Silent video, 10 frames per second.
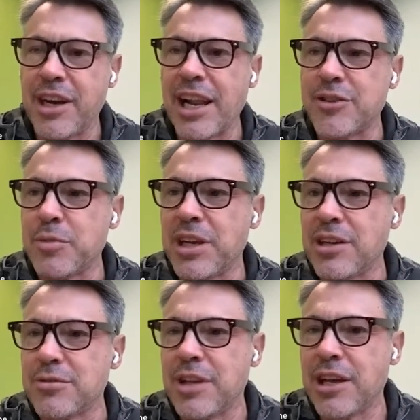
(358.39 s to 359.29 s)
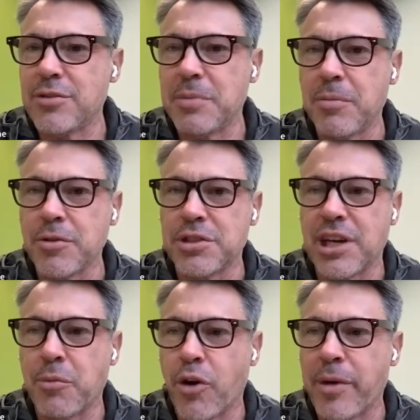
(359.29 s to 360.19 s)
very glad to be here today and to be able to
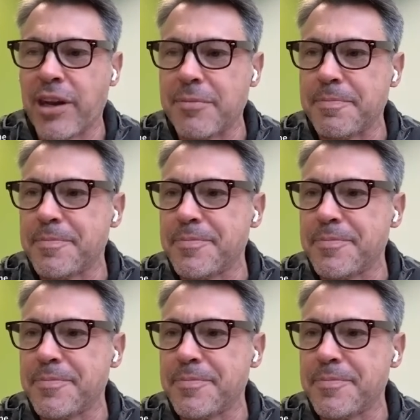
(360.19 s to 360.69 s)
share more about it.